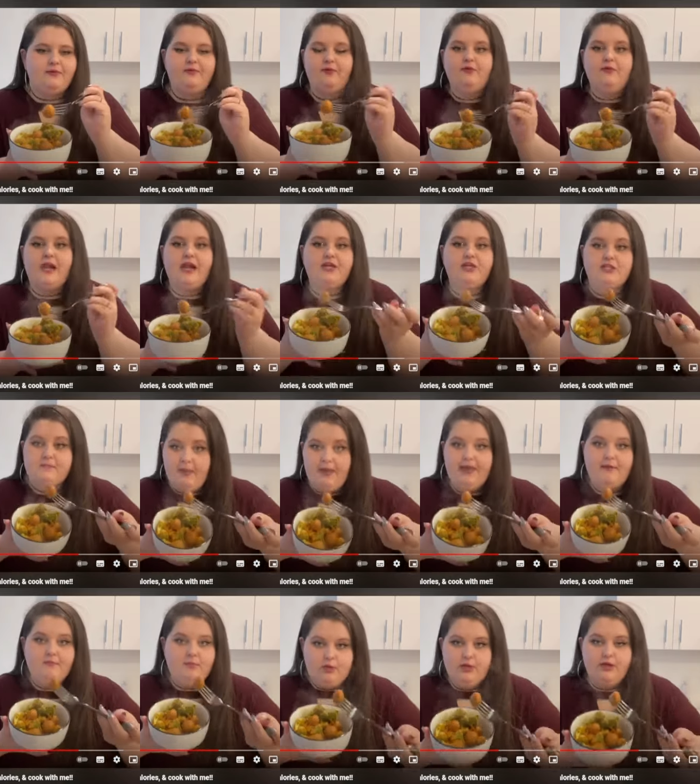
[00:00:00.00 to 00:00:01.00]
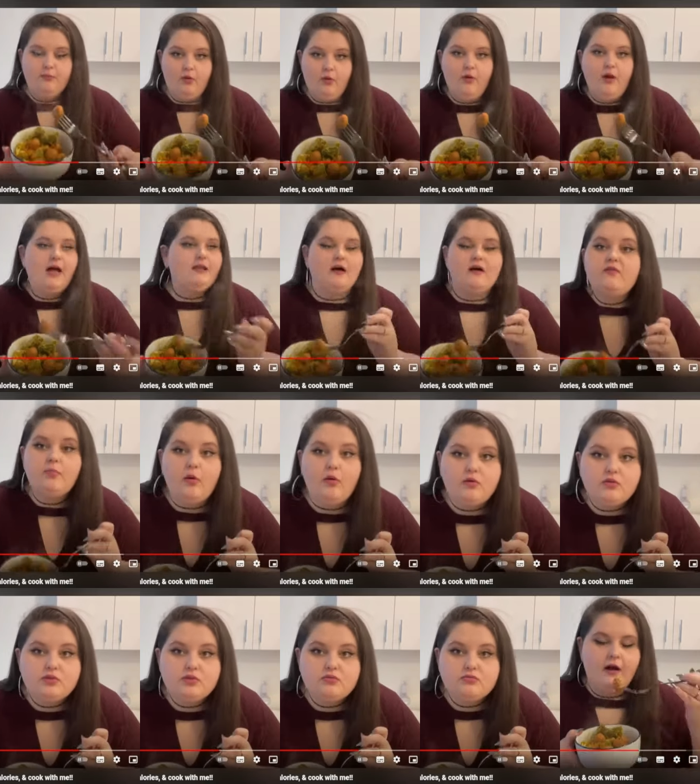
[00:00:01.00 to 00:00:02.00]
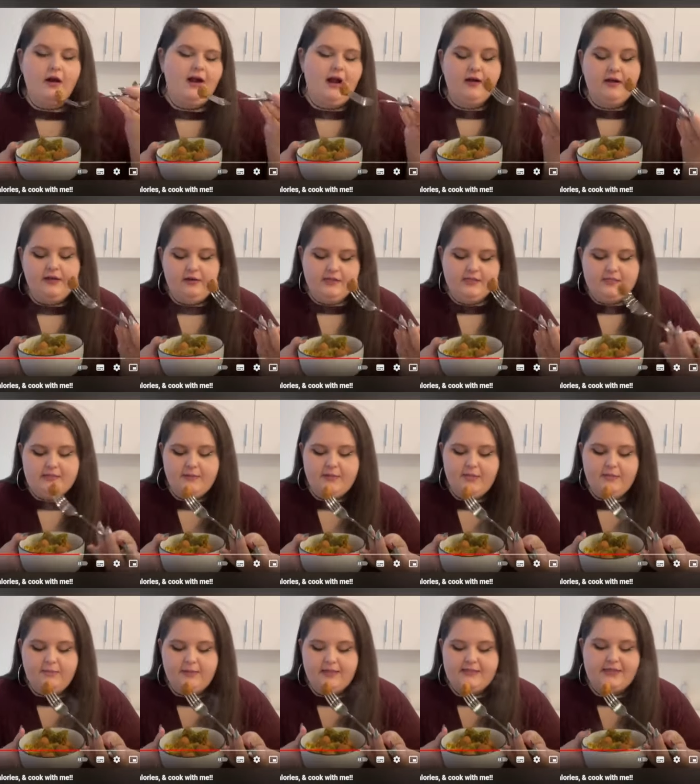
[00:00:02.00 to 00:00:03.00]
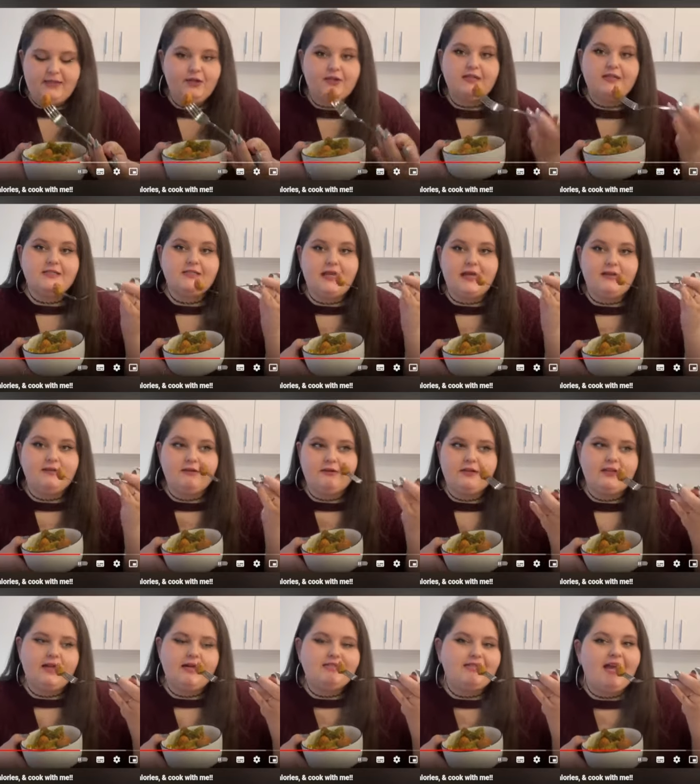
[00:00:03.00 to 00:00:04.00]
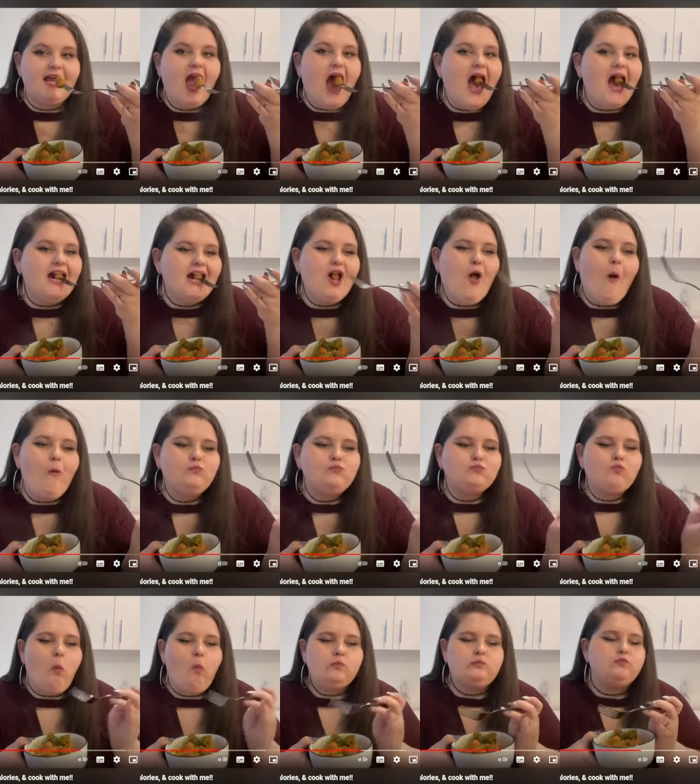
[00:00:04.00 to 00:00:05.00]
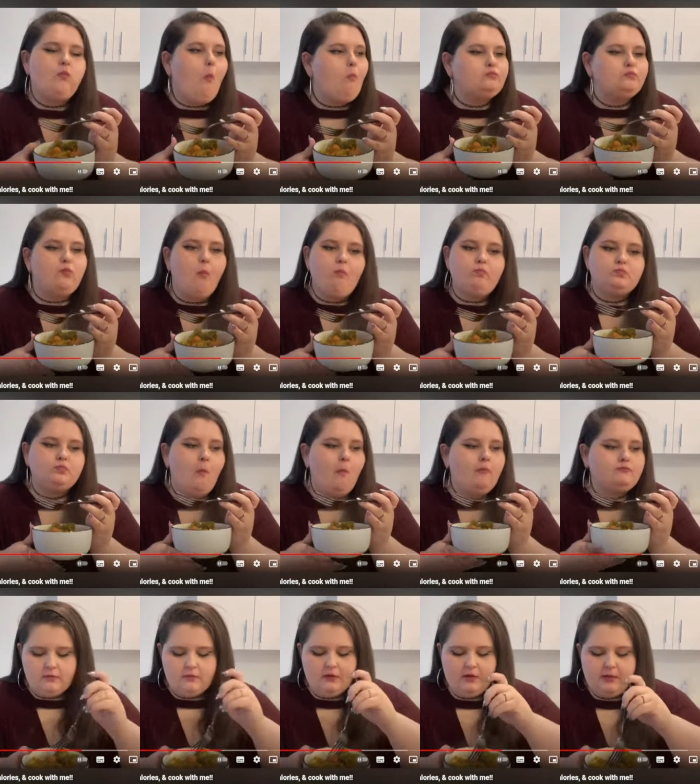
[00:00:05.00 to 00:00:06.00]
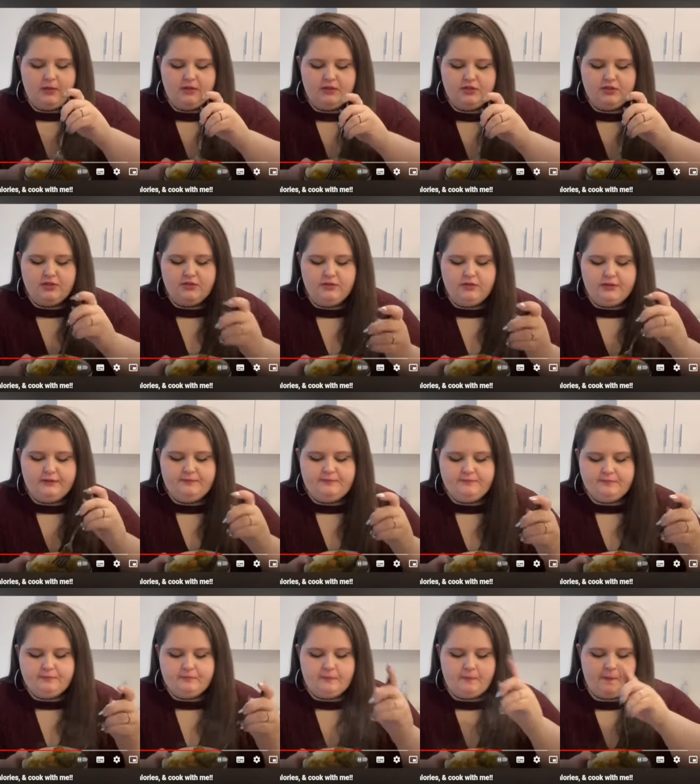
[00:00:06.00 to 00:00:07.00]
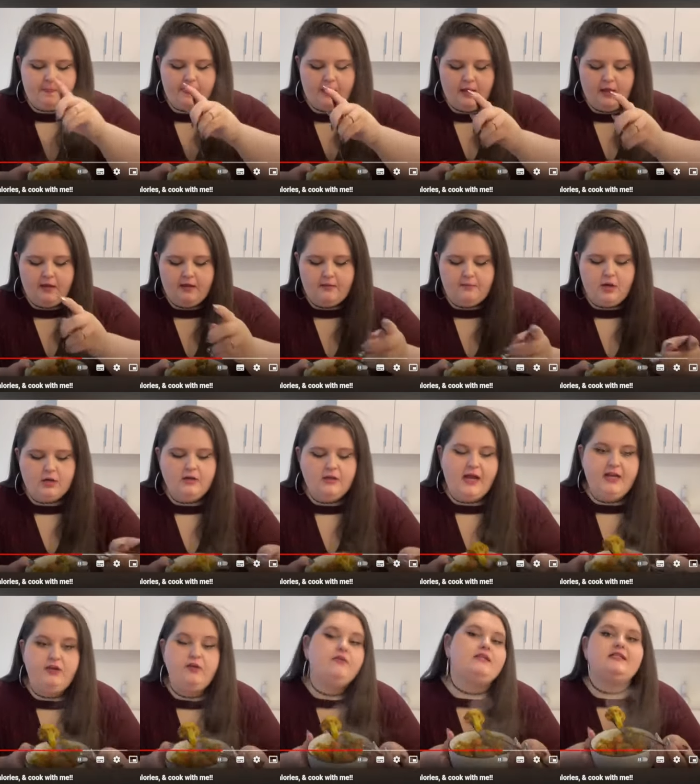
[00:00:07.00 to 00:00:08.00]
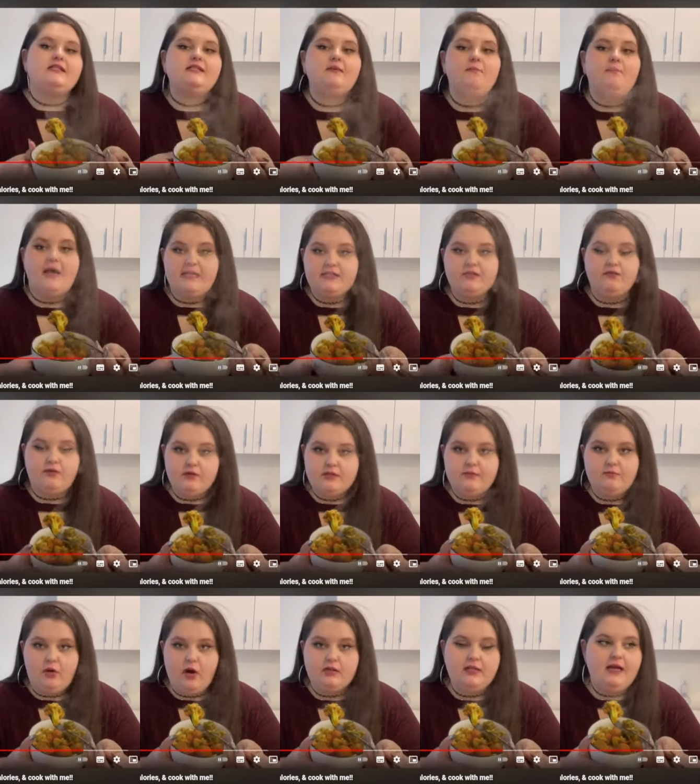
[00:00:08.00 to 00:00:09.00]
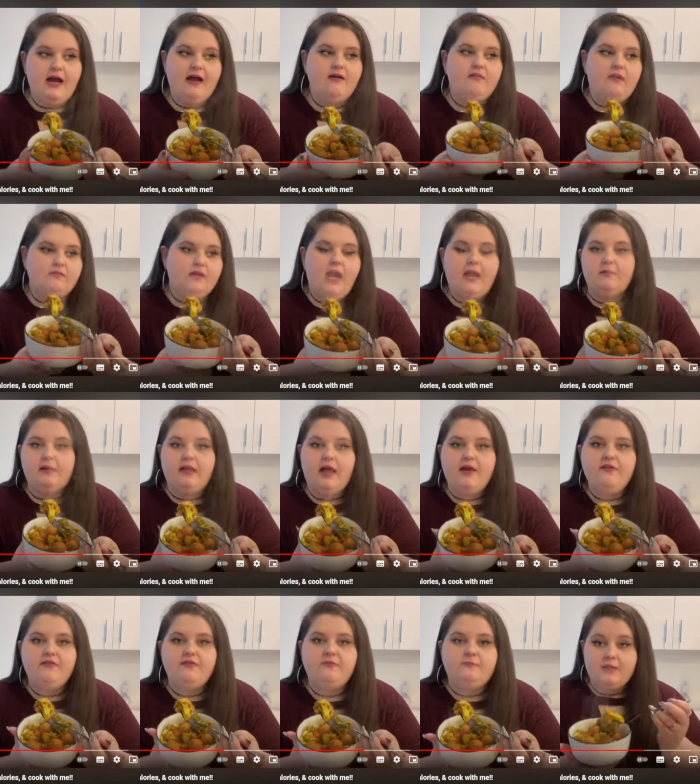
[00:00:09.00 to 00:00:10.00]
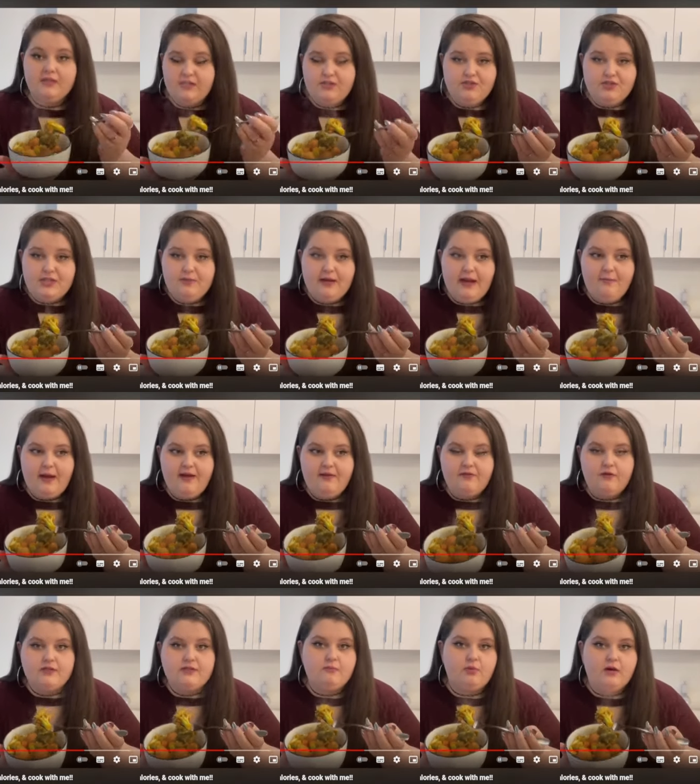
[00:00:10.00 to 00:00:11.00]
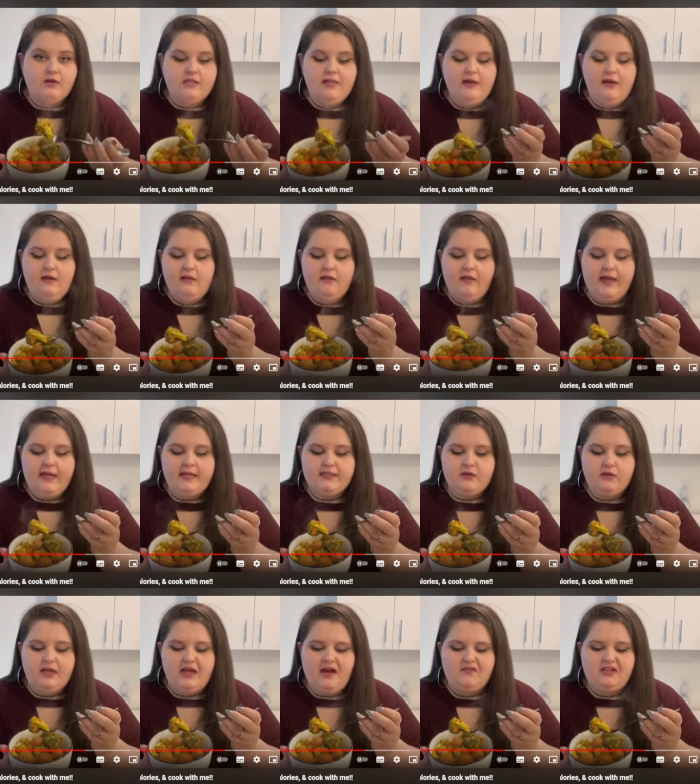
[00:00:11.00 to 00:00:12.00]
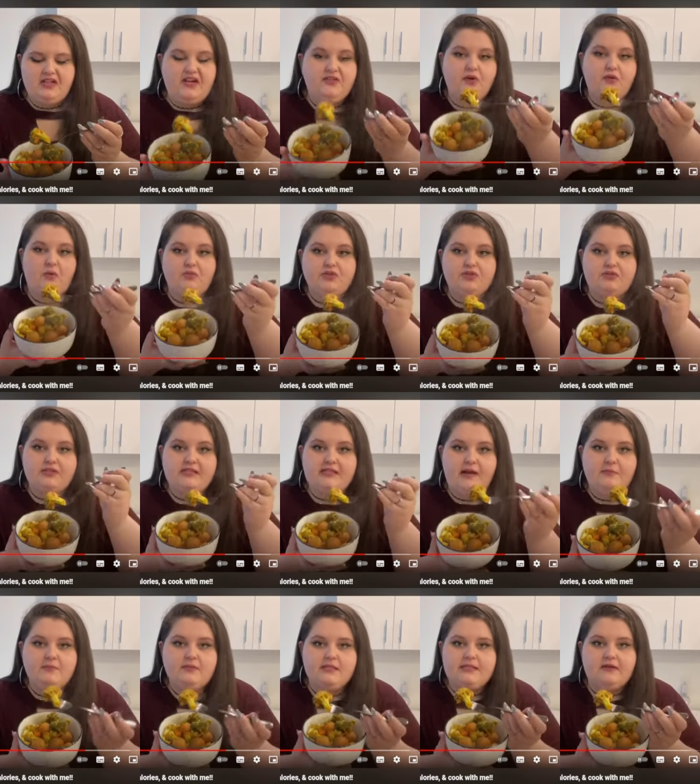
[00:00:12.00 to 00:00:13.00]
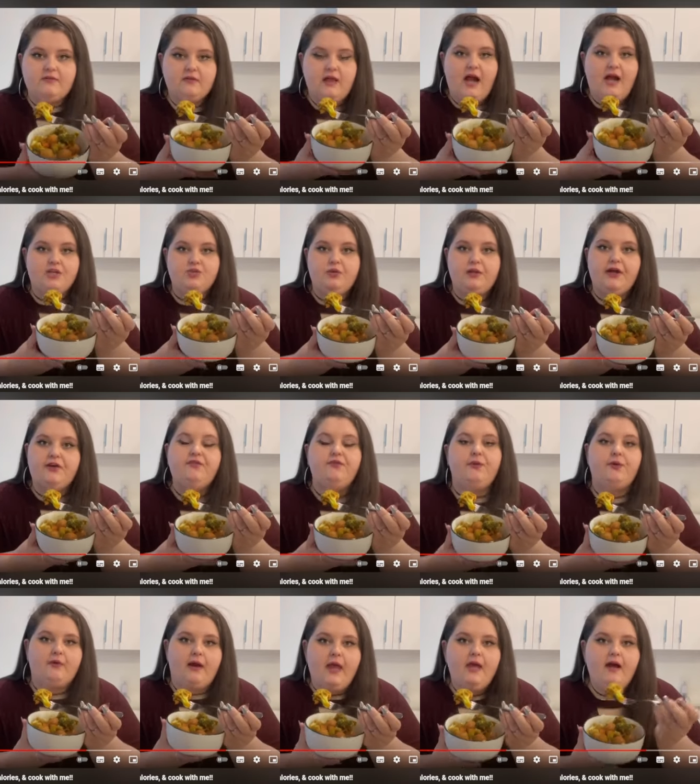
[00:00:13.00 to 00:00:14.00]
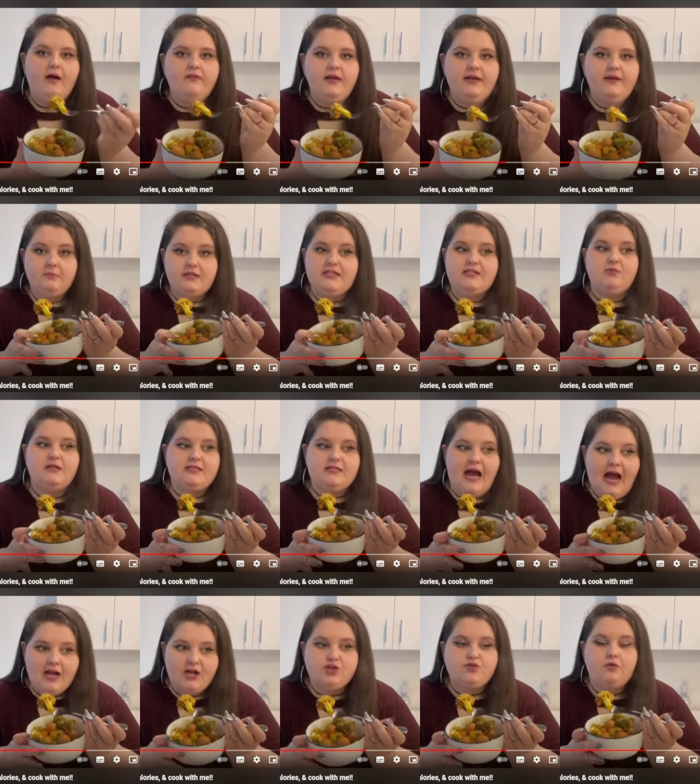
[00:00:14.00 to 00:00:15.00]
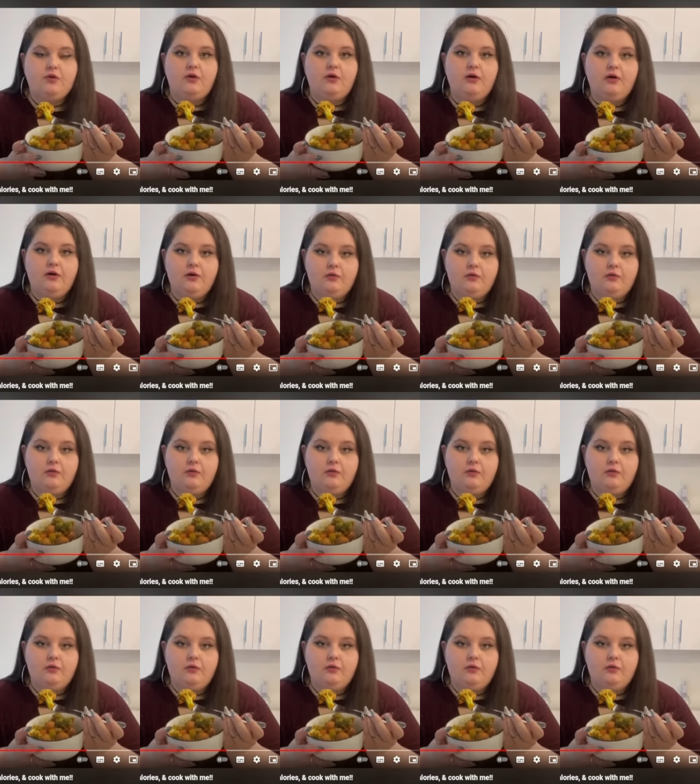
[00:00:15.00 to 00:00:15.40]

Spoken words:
of food that I can just make and put in a bowl. I love bowls. I already know this is gonna be good because I cooked this, like, literally last night. Oh my god, this is so good. I'm not gonna lie to you, this is the best frozen broccoli I have ever had in my life. Because usually when I buy frozen broccoli, like, it's only ever, like, the gross little stems. It's never the actual, like, florette of it. This one is actual